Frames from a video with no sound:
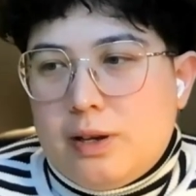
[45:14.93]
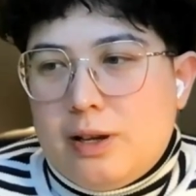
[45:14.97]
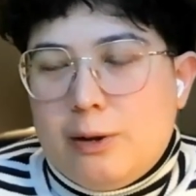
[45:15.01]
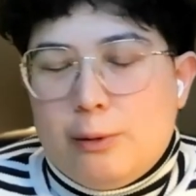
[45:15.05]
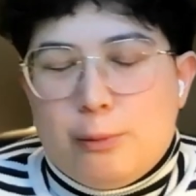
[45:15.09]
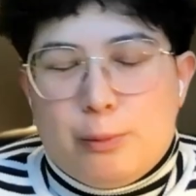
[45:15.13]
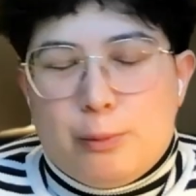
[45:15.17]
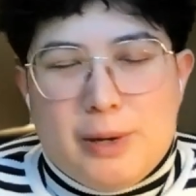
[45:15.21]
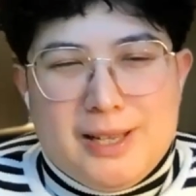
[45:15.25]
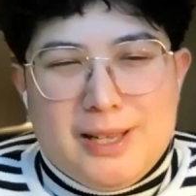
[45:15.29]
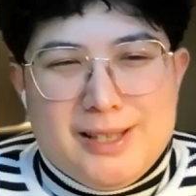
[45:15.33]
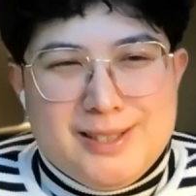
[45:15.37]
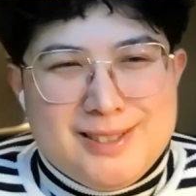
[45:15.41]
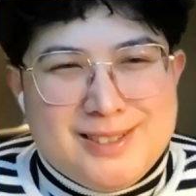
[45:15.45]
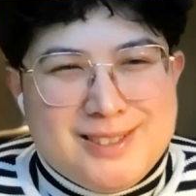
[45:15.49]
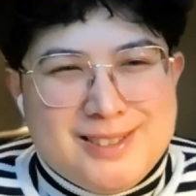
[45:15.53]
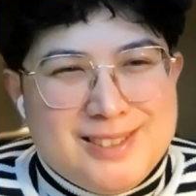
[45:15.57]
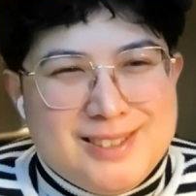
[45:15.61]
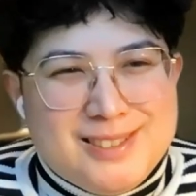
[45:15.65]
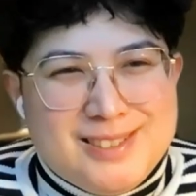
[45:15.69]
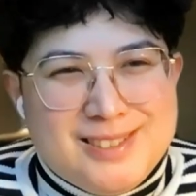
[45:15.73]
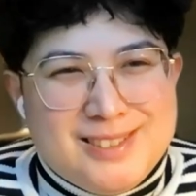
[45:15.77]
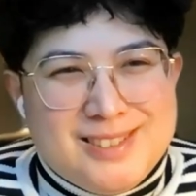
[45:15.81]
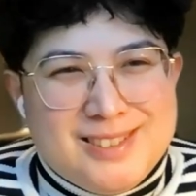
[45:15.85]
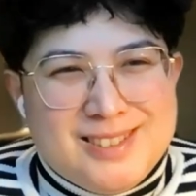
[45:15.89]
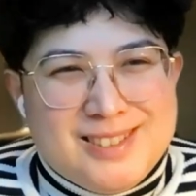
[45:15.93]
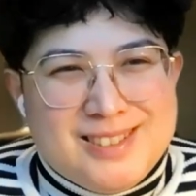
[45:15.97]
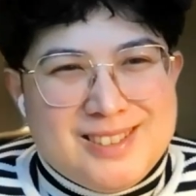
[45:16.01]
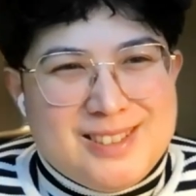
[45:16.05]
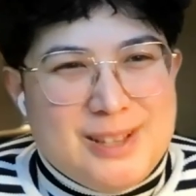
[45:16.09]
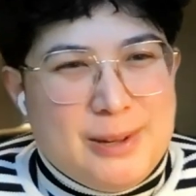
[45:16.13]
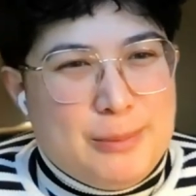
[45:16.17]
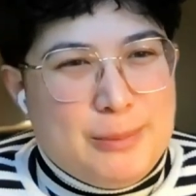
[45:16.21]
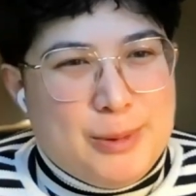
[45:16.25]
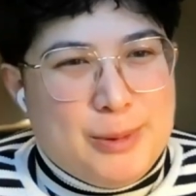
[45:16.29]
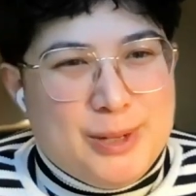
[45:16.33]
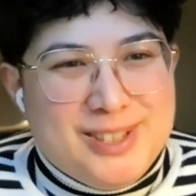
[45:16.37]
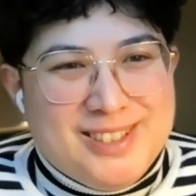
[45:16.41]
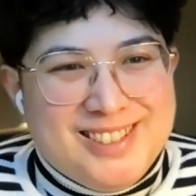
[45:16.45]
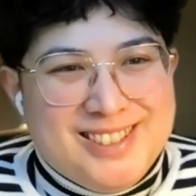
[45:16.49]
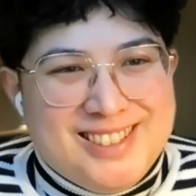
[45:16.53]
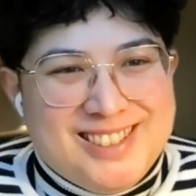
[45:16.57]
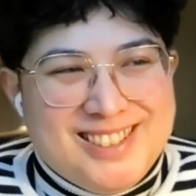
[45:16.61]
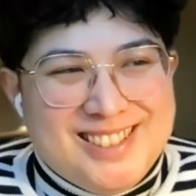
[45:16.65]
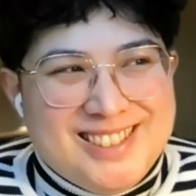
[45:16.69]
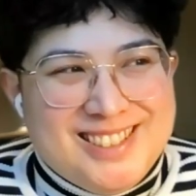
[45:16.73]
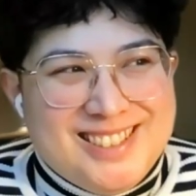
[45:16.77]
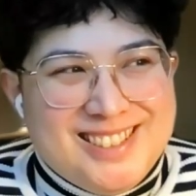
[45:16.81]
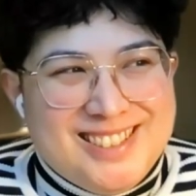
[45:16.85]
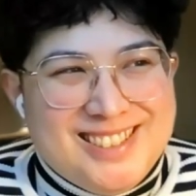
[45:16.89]
erase
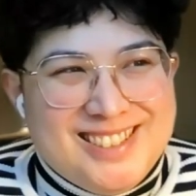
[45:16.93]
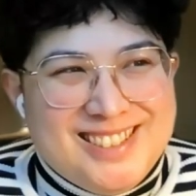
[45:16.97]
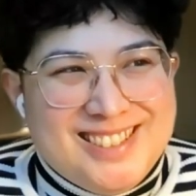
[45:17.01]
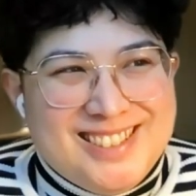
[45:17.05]
someone's